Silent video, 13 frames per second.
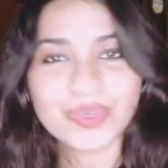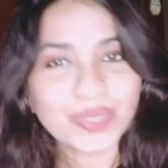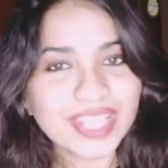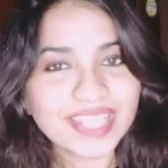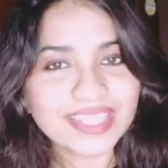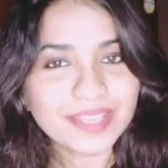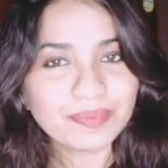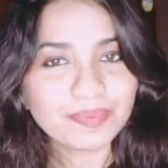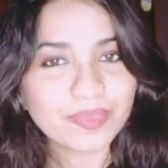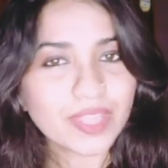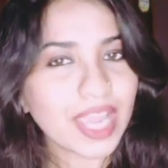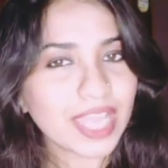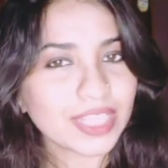Cuídate.
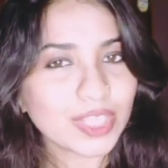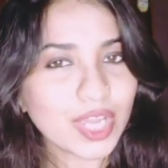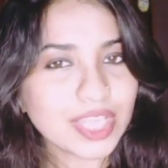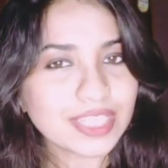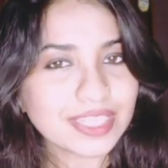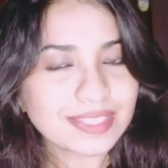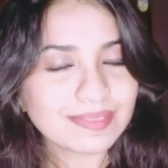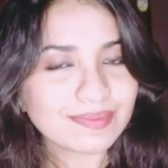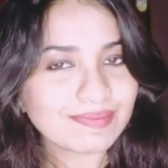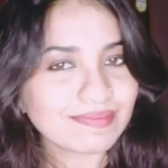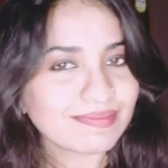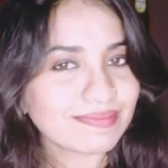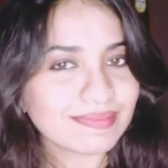Adiós.
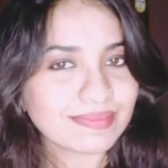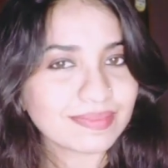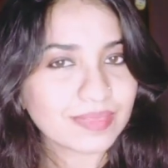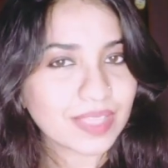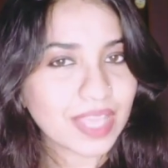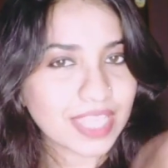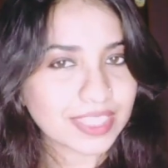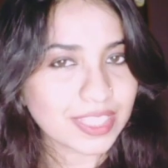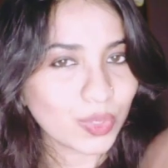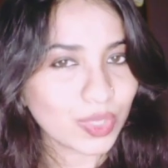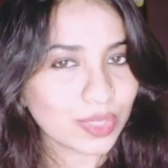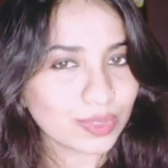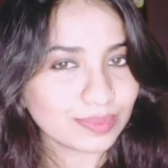Hasta
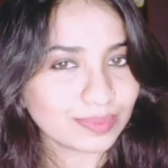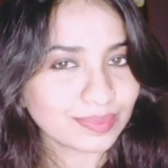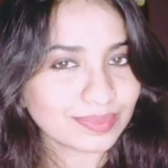luego.